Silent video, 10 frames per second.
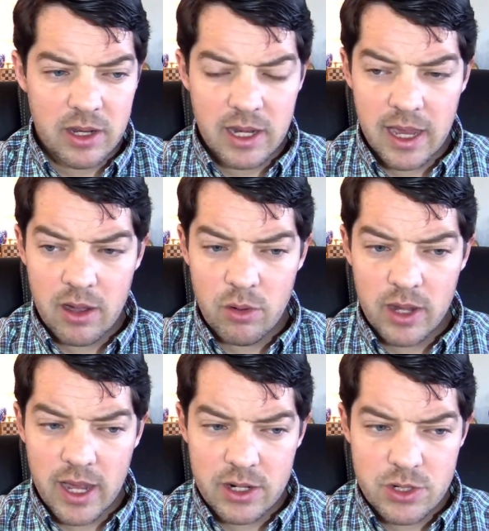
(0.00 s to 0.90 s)
now,
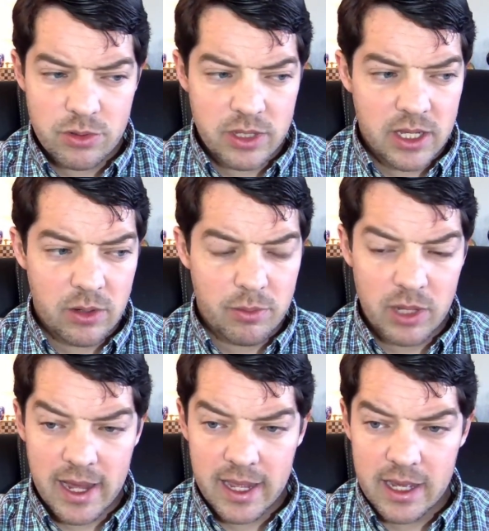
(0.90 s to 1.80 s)
actually,
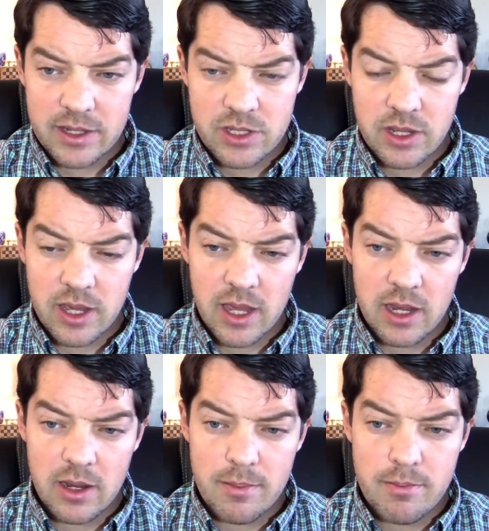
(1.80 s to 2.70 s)
black has
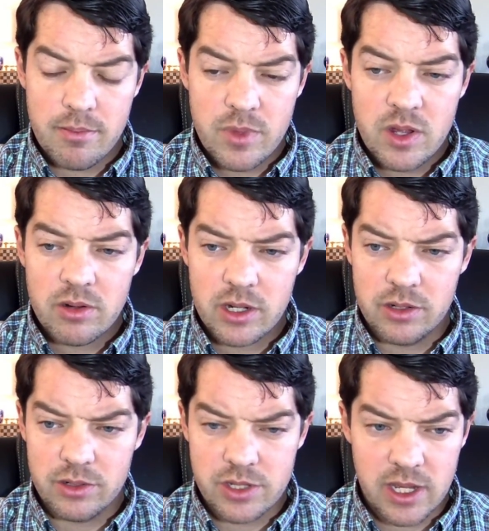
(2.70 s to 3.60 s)
a
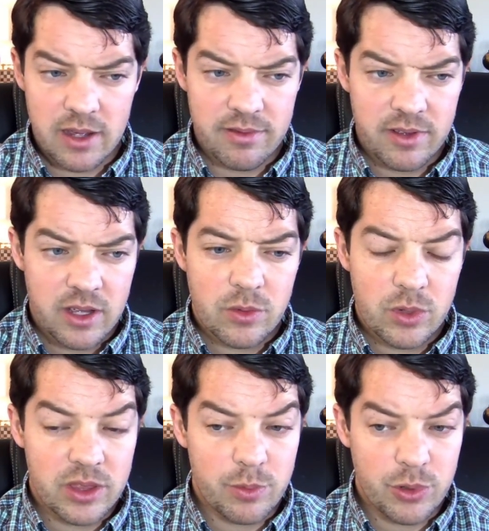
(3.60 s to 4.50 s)
miracle save
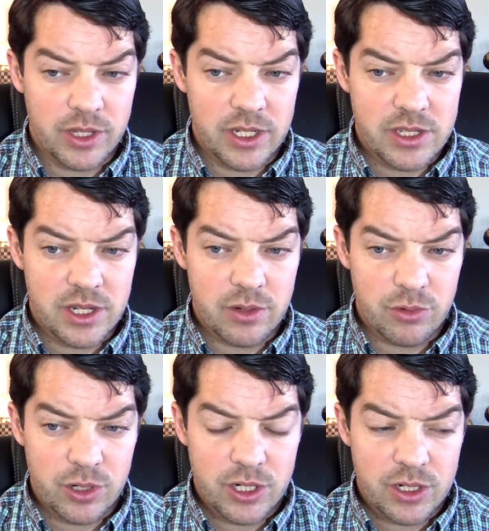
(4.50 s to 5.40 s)
with the brilliancy
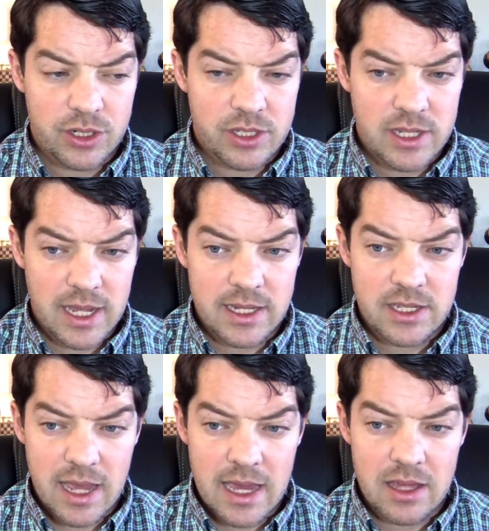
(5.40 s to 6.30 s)
rook takes
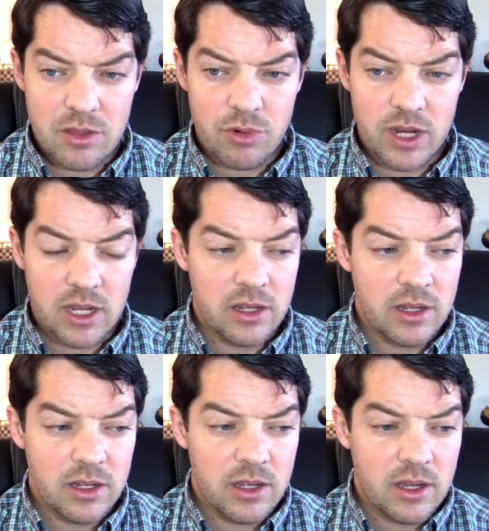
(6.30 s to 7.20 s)
a3.
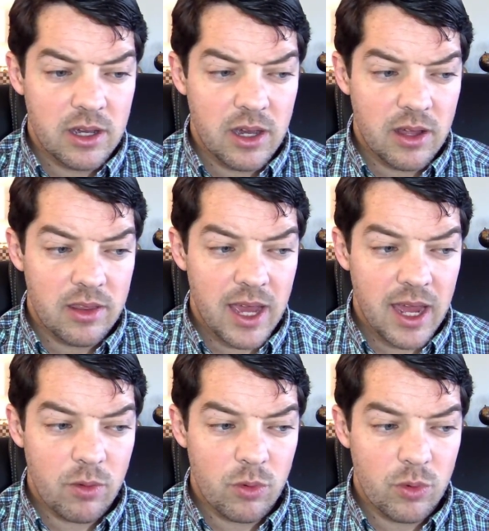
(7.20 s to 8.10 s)

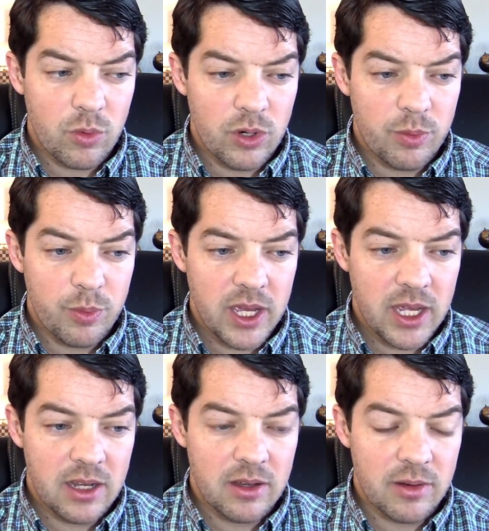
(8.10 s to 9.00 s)
That would
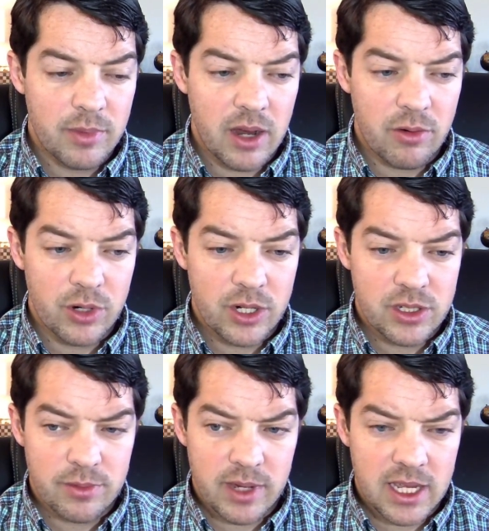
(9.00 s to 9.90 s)
pin my rook
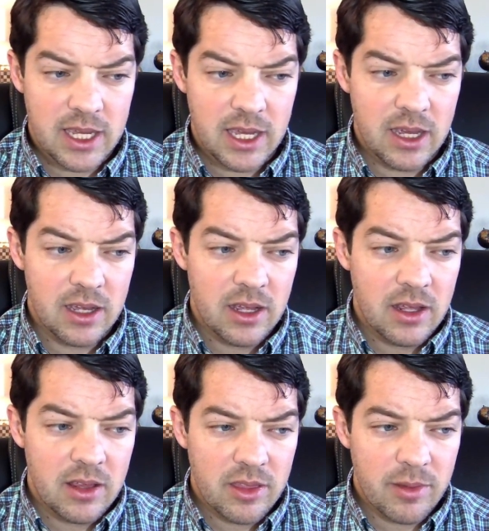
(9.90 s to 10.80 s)
to my king.
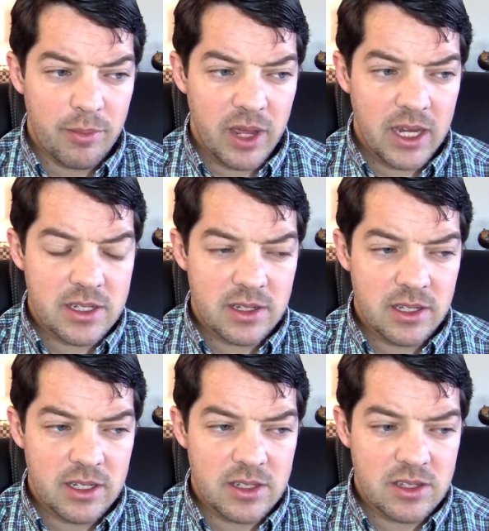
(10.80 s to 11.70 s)
The mate
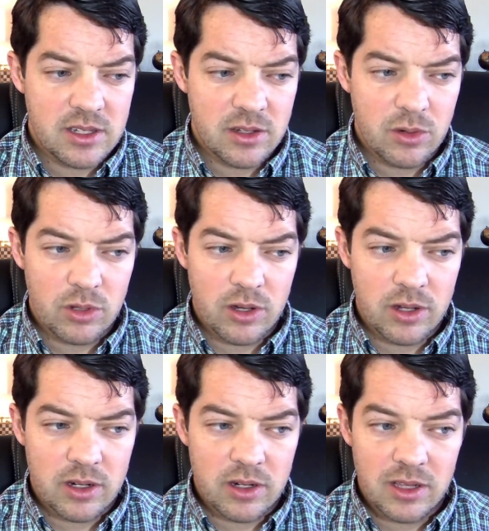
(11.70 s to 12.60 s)
is no
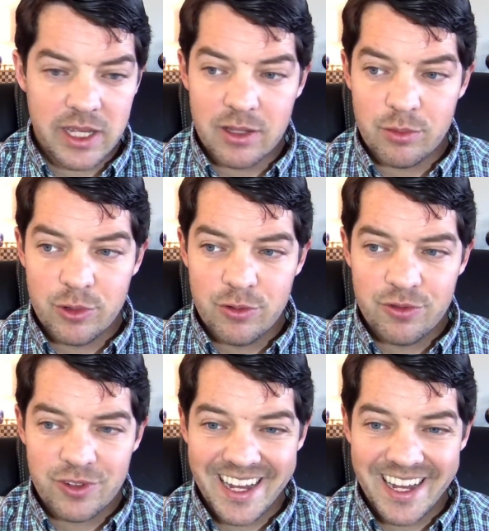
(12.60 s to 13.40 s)
longer a legal move.